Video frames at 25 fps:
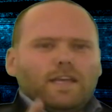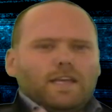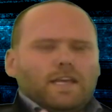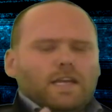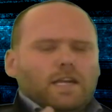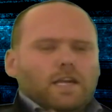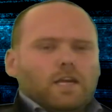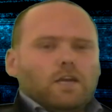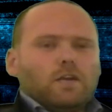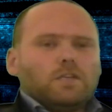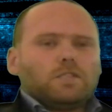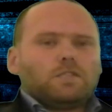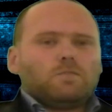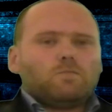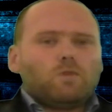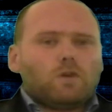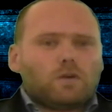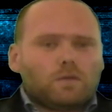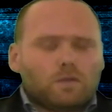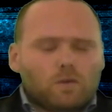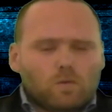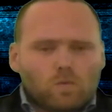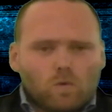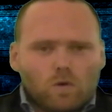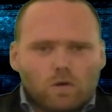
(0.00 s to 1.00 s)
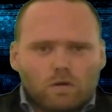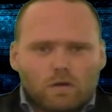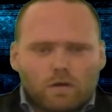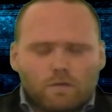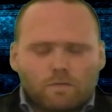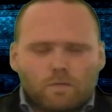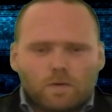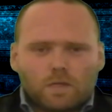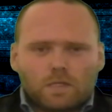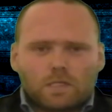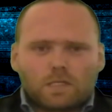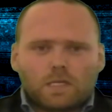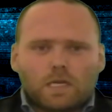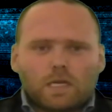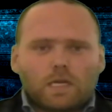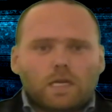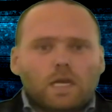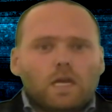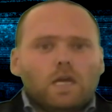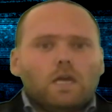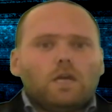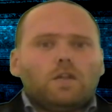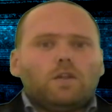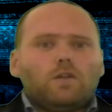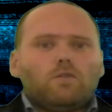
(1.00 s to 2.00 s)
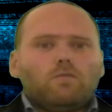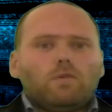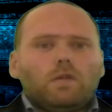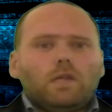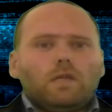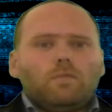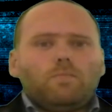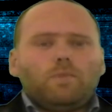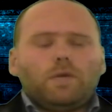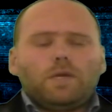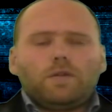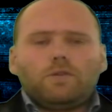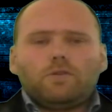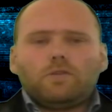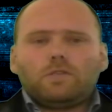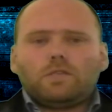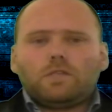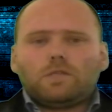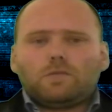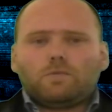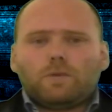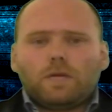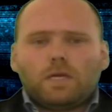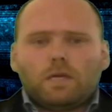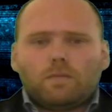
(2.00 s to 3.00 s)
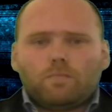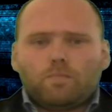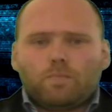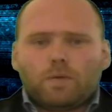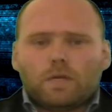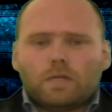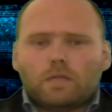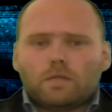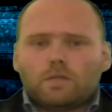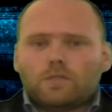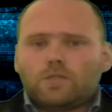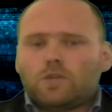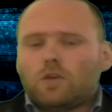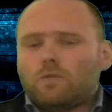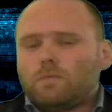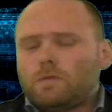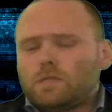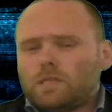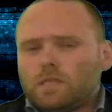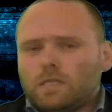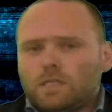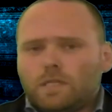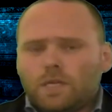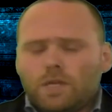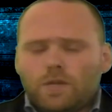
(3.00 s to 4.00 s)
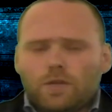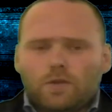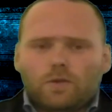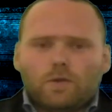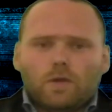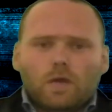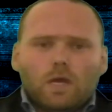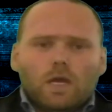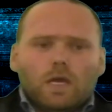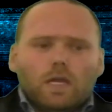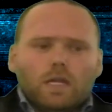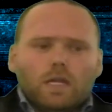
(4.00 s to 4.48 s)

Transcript: G'day guys and welcome to Warcraft Wednesday. Not really big news this week, but the show must continue.